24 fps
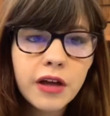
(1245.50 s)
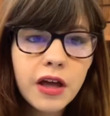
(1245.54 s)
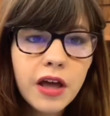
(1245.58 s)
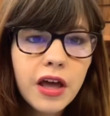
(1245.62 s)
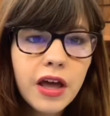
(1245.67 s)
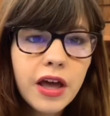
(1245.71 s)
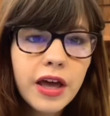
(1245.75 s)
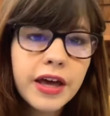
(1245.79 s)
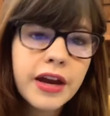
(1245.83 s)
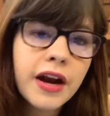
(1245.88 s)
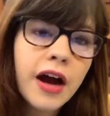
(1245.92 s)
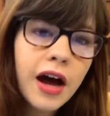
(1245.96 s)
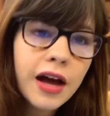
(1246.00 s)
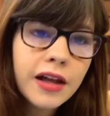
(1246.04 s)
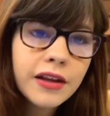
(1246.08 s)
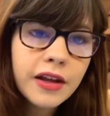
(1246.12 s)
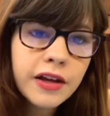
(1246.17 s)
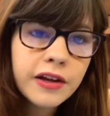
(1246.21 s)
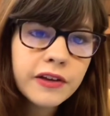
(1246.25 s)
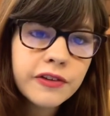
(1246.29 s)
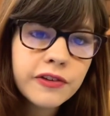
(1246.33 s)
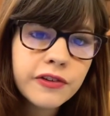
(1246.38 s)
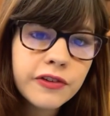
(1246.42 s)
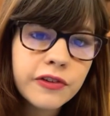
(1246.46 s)
it
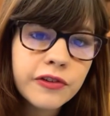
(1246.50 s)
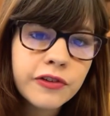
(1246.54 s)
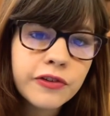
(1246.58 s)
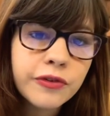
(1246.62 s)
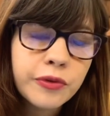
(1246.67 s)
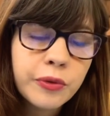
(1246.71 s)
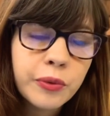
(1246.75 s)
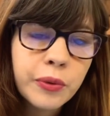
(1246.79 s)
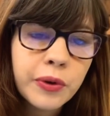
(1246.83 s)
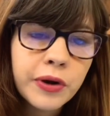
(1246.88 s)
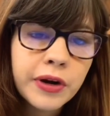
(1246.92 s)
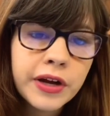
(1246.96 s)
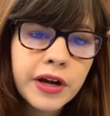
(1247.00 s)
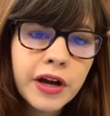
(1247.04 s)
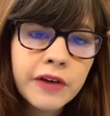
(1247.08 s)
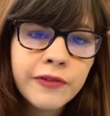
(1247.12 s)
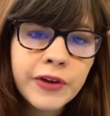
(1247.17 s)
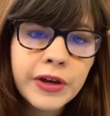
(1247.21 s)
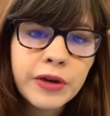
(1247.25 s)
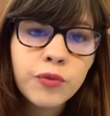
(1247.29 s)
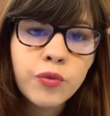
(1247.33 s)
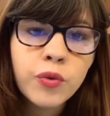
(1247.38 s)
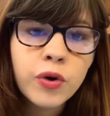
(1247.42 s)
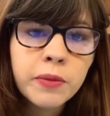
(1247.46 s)
highlights the story of
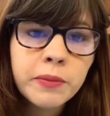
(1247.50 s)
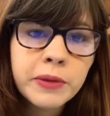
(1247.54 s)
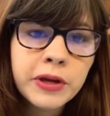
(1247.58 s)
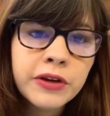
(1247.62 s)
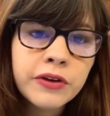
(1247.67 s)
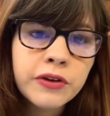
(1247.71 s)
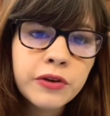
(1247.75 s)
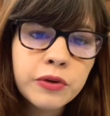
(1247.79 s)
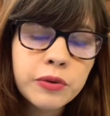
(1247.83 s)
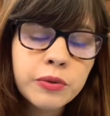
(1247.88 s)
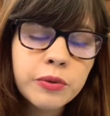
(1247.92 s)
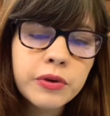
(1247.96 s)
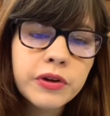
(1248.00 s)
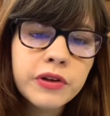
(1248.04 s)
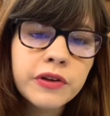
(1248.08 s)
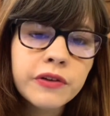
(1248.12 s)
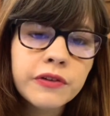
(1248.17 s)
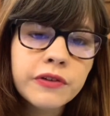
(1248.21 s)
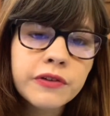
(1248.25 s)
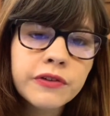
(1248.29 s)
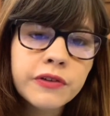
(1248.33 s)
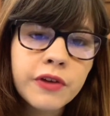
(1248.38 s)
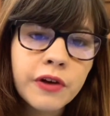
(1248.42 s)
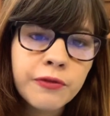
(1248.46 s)
a woman who
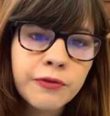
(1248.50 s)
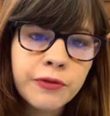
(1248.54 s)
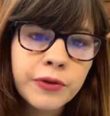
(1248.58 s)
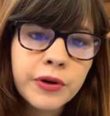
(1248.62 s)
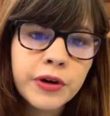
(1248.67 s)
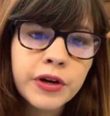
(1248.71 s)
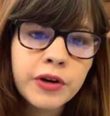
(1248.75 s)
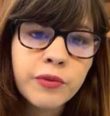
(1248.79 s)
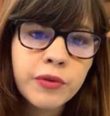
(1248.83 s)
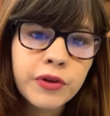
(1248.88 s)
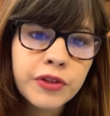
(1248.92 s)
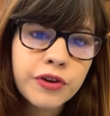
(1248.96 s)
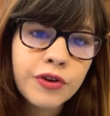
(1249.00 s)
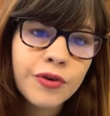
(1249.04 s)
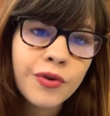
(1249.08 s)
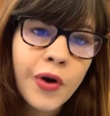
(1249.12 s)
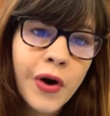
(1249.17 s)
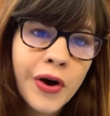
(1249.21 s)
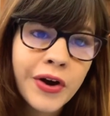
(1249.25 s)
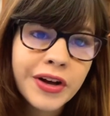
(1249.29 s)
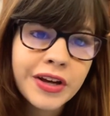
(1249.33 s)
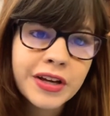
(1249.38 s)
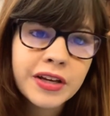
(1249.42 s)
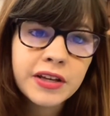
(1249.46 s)
is suffering with
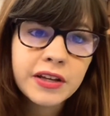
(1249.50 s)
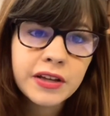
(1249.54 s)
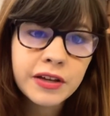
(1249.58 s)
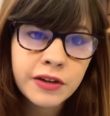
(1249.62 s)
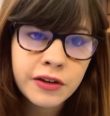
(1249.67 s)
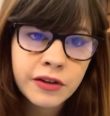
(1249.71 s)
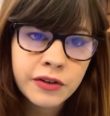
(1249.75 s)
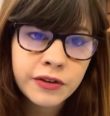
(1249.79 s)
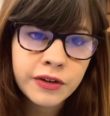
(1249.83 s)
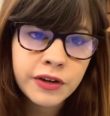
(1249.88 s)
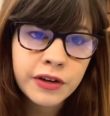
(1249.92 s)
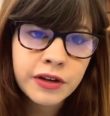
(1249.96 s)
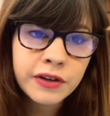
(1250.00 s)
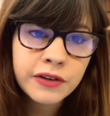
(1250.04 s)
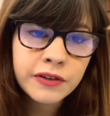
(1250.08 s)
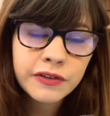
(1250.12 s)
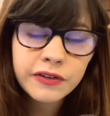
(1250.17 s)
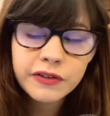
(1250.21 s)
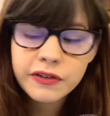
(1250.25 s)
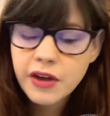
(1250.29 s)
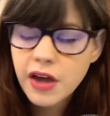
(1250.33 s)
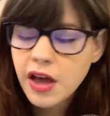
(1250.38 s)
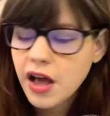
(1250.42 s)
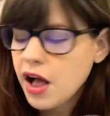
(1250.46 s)
chronic
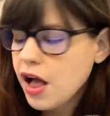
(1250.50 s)
illness,